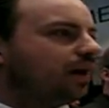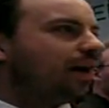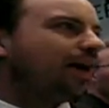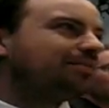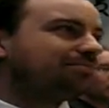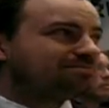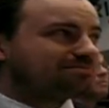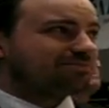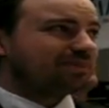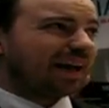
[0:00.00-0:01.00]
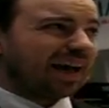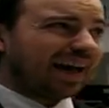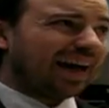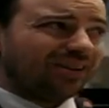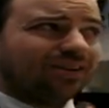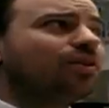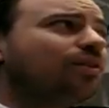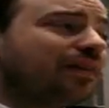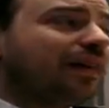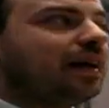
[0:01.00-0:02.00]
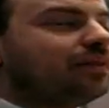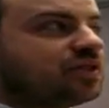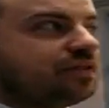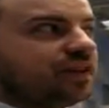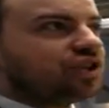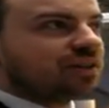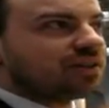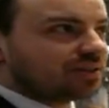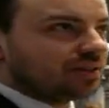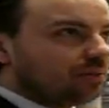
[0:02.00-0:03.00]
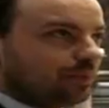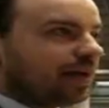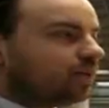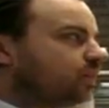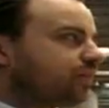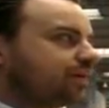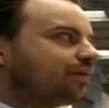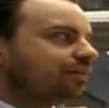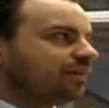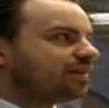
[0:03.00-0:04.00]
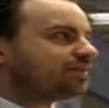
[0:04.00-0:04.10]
And I don't know if I have sufficient bandwidth here on the